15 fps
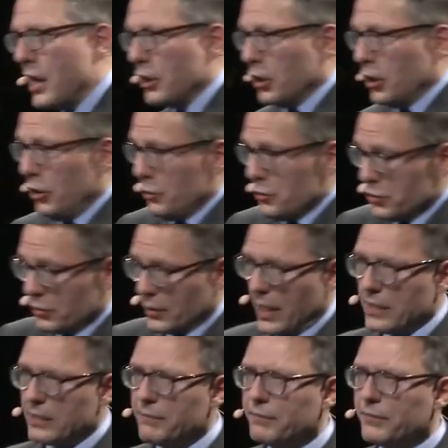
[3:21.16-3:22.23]
and glues
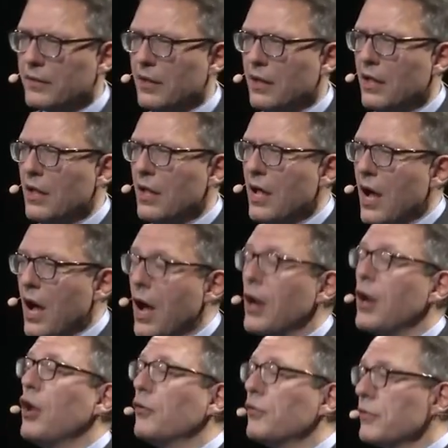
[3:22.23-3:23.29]
together
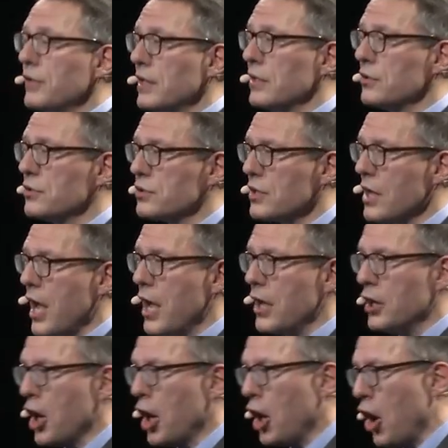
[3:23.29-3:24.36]
a lot of things
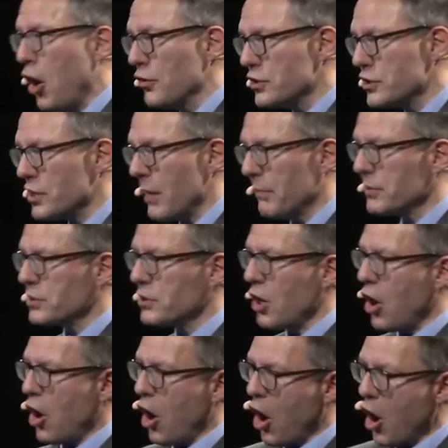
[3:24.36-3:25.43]
and concepts
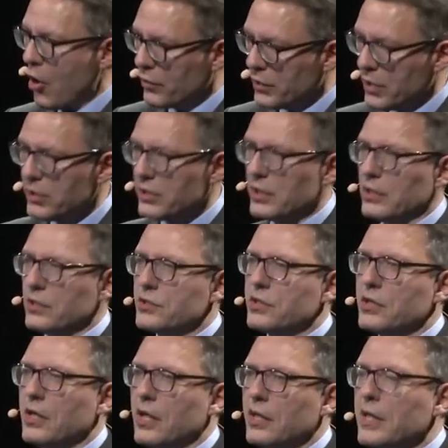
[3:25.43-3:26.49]
on
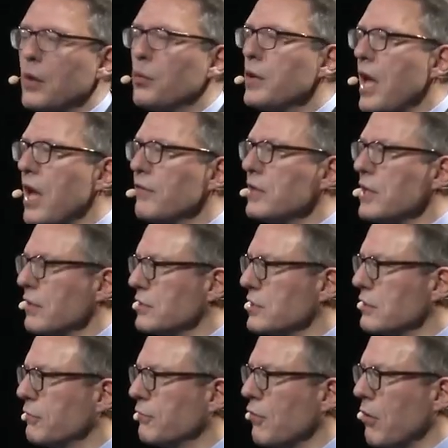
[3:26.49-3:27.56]
things that we have
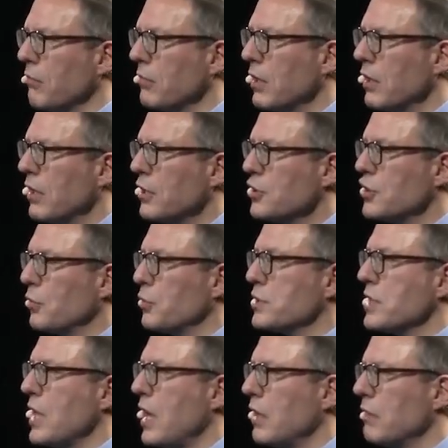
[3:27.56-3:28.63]
inherited from, shall we
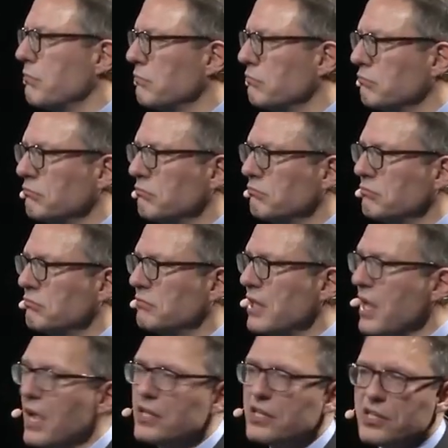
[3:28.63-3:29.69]
say,
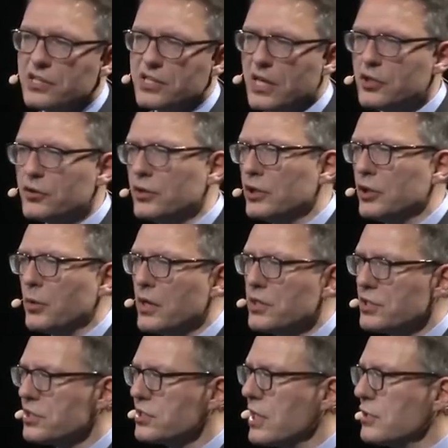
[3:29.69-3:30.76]
the 19th century, the
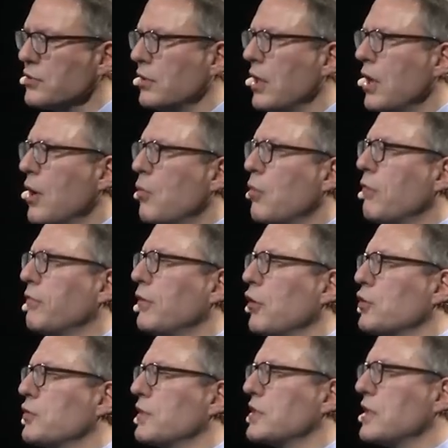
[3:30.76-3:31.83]
20th century, what
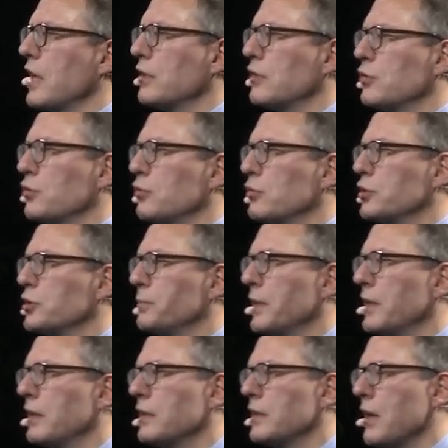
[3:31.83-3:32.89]
philosophers like to
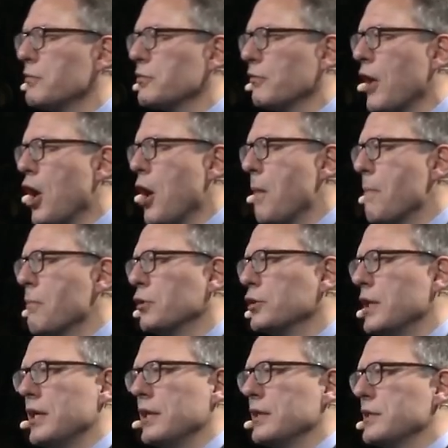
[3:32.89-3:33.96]
speak in terms of
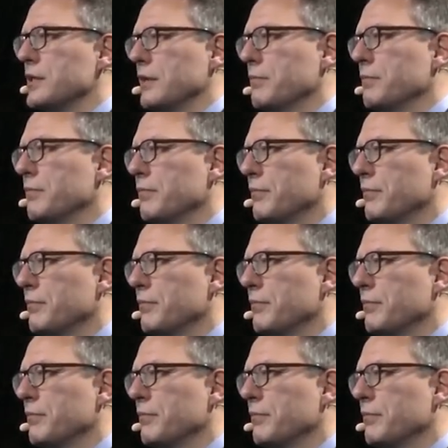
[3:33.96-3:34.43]
modernity.